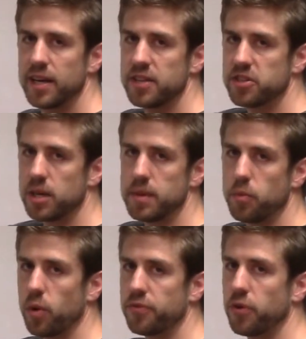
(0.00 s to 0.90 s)
it's going to be
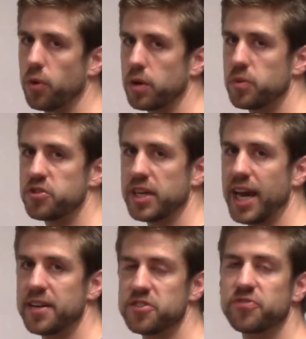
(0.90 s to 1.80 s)
more forward, which
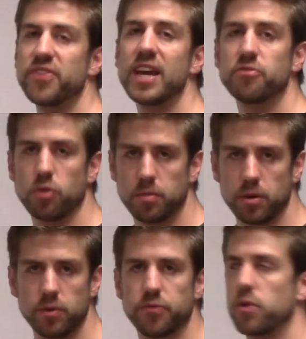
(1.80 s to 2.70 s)
again is
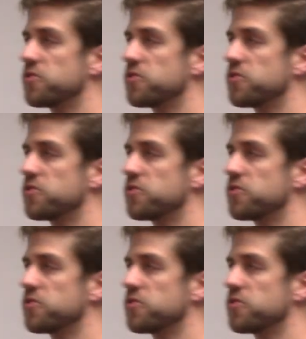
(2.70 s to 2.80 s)
favorable for a